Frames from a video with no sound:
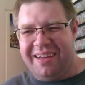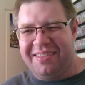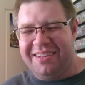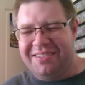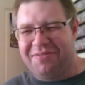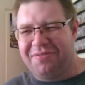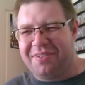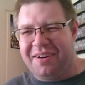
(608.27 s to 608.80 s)

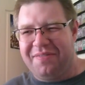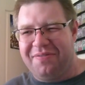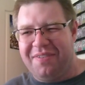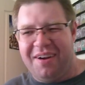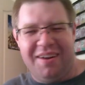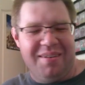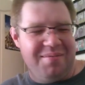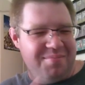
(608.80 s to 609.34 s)
That's very
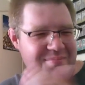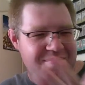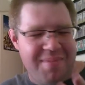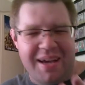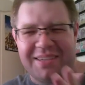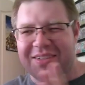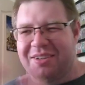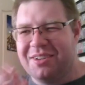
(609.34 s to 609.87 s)
fun.
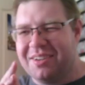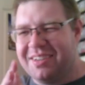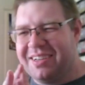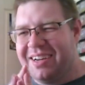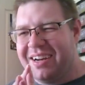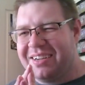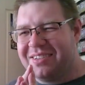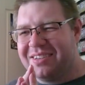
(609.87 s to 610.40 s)
Meg's a good
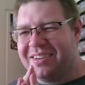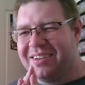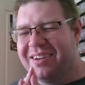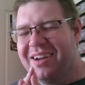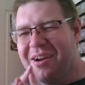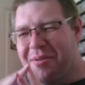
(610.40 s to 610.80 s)
character.